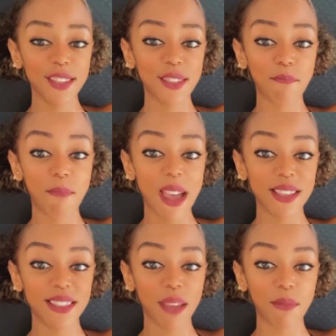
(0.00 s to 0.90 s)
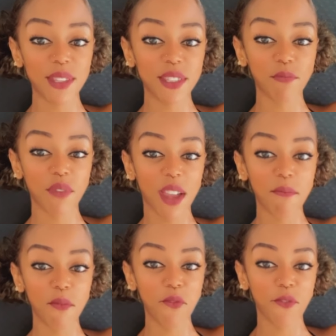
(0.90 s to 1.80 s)
the bicep is the
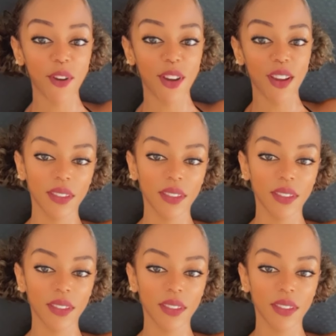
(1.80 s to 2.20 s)
prime mover,